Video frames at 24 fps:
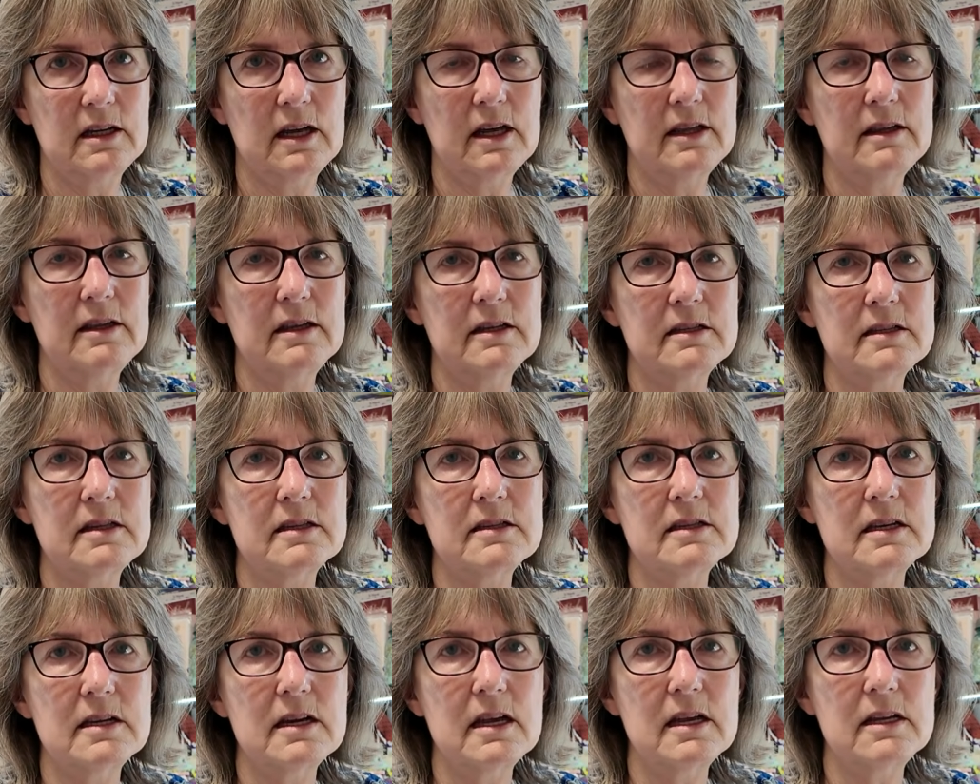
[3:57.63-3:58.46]
And this
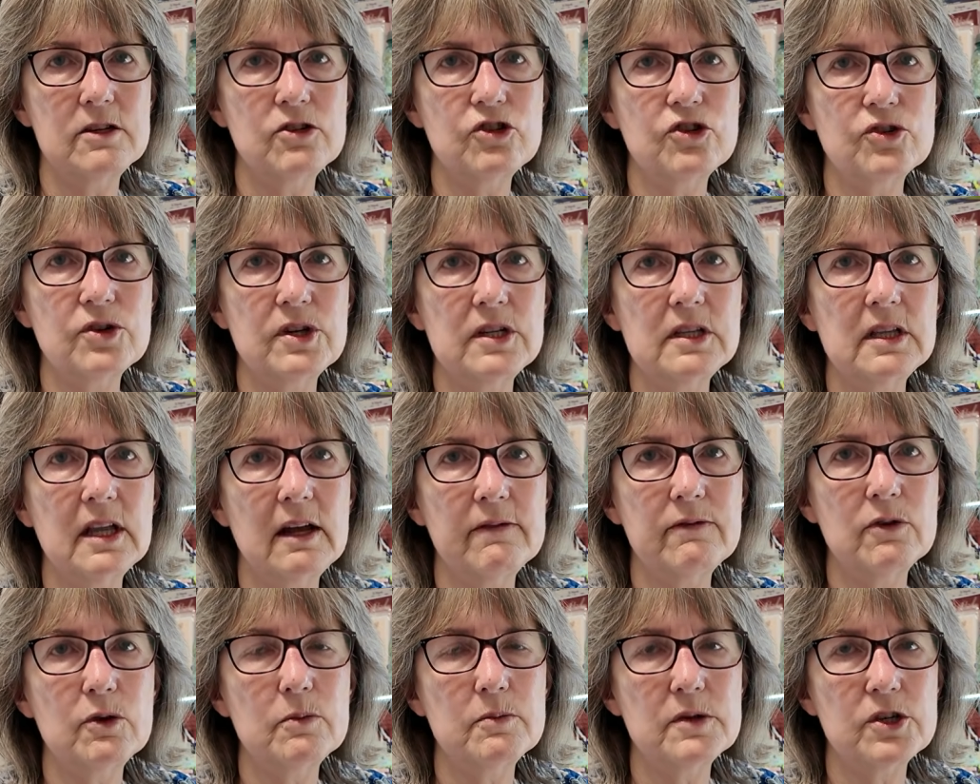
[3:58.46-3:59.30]
is an
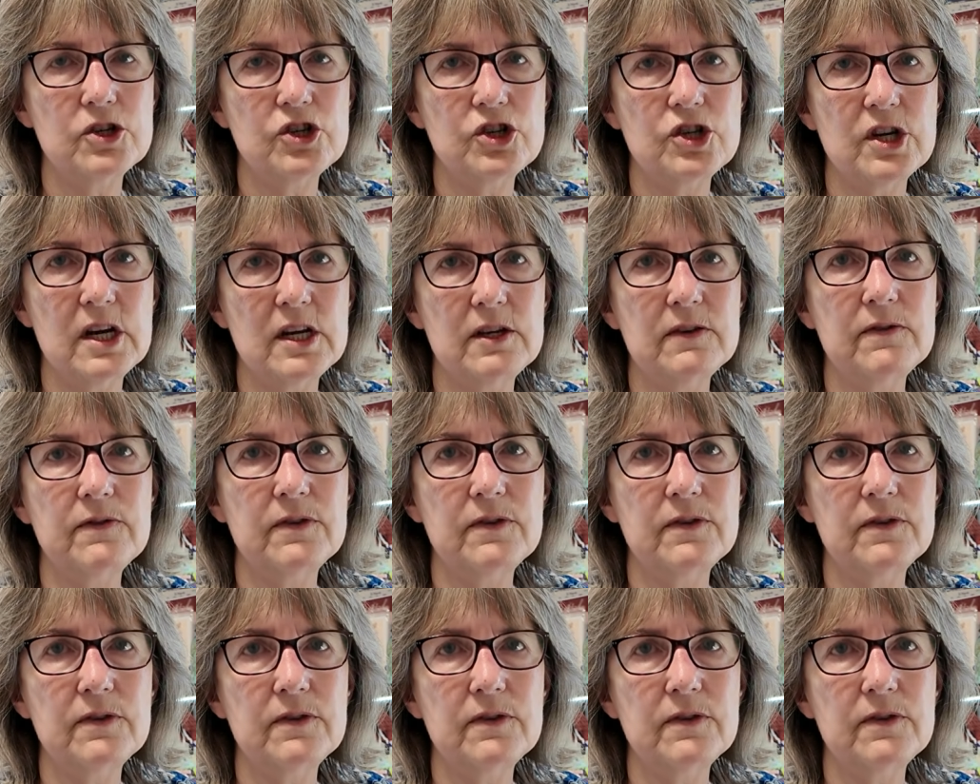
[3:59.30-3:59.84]
entry-level machine